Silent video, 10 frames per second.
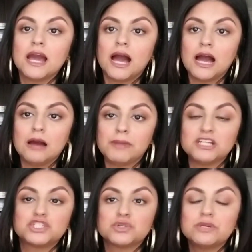Um, I
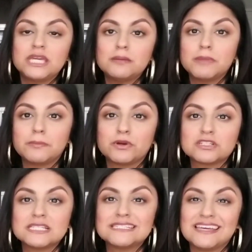do keep my
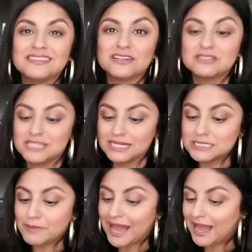purses in their
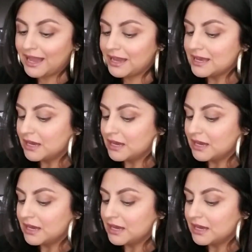dust bag.